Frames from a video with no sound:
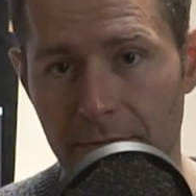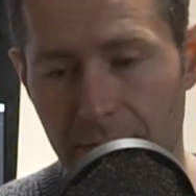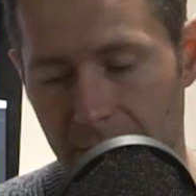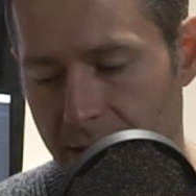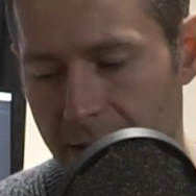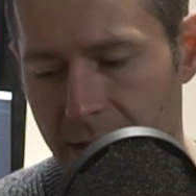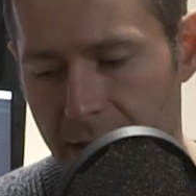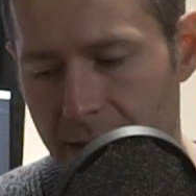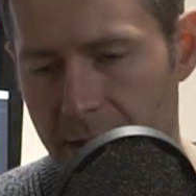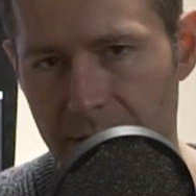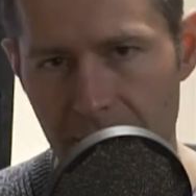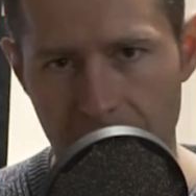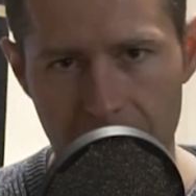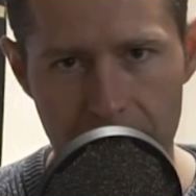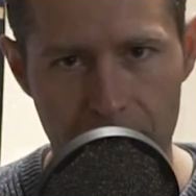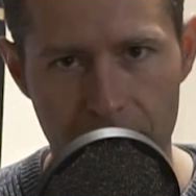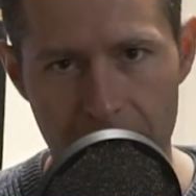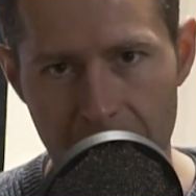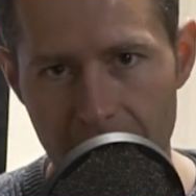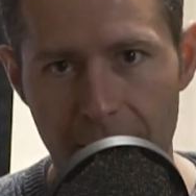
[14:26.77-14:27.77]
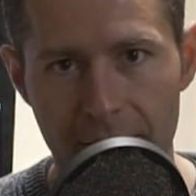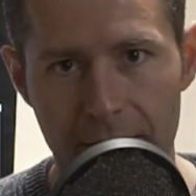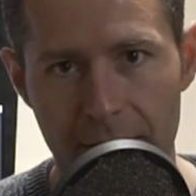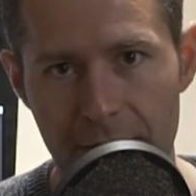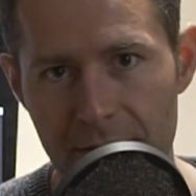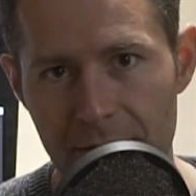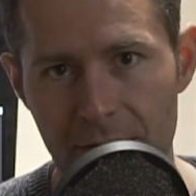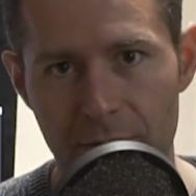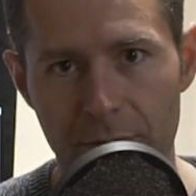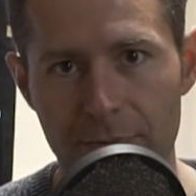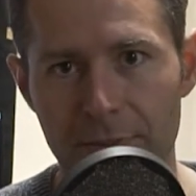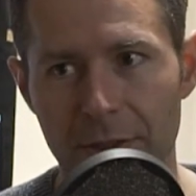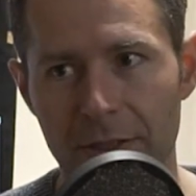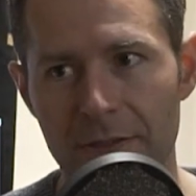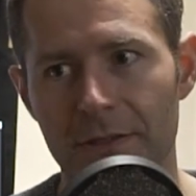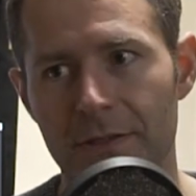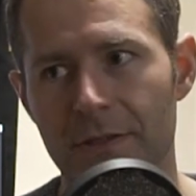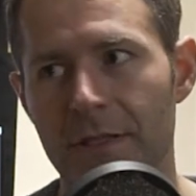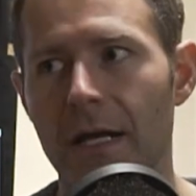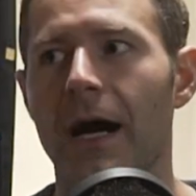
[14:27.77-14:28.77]
These are the realities. We
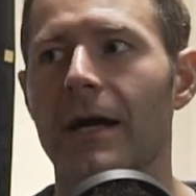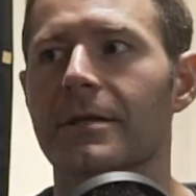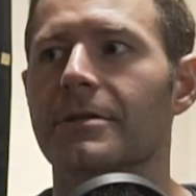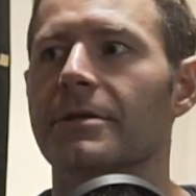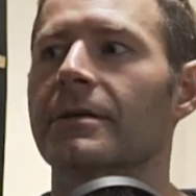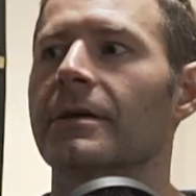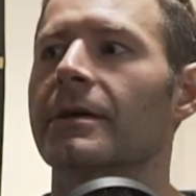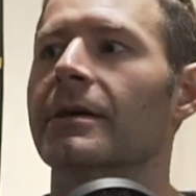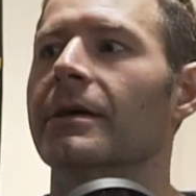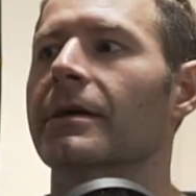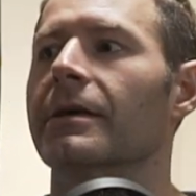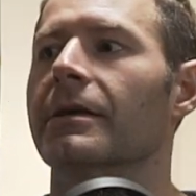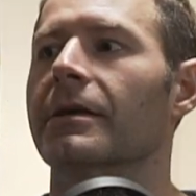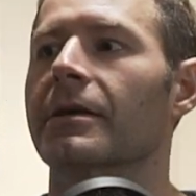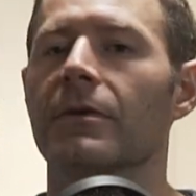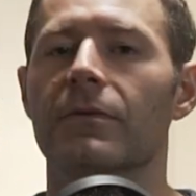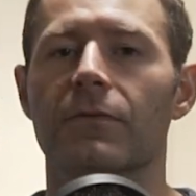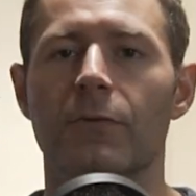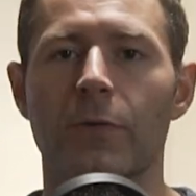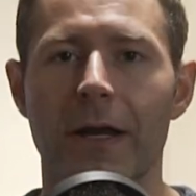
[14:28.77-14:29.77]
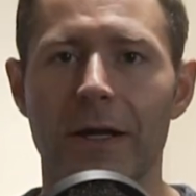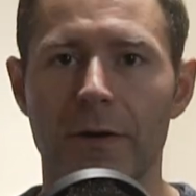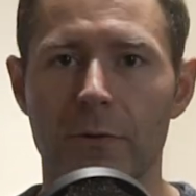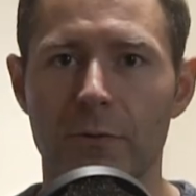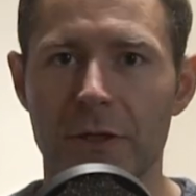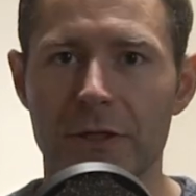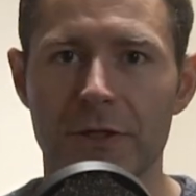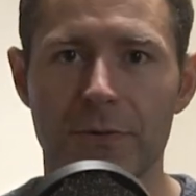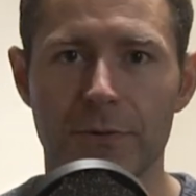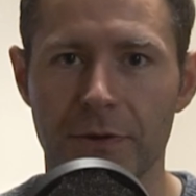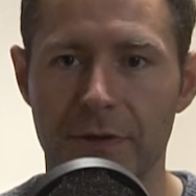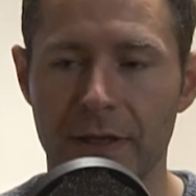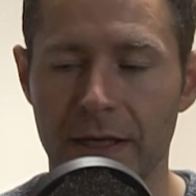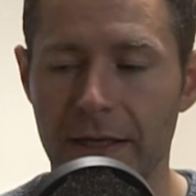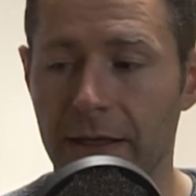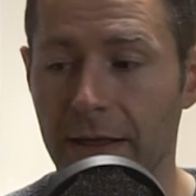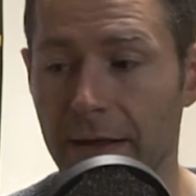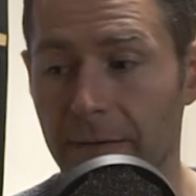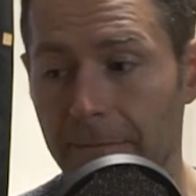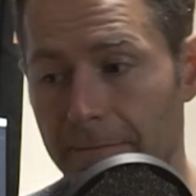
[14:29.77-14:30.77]
must not give way to wishful
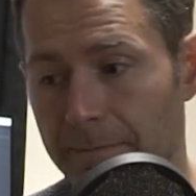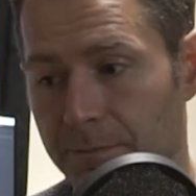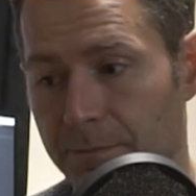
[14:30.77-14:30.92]
thinking.